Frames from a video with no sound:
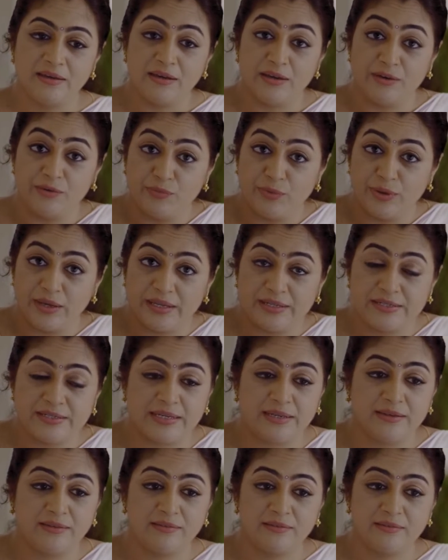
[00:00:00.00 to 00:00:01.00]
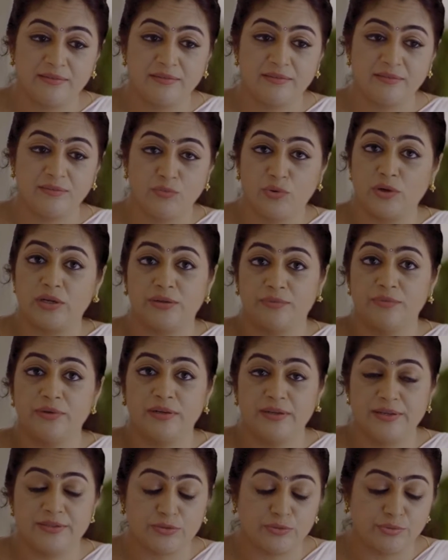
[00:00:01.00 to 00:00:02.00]
awaiting whatever
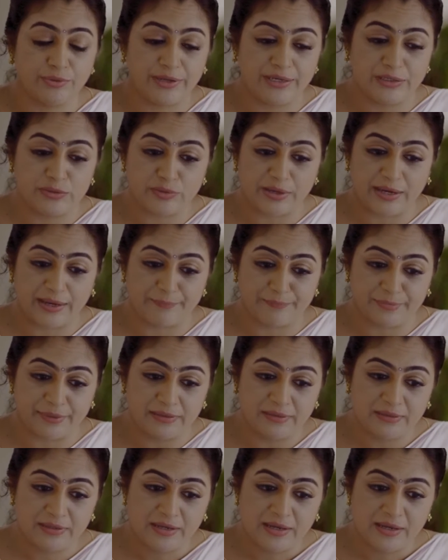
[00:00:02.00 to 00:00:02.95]
is going to happen.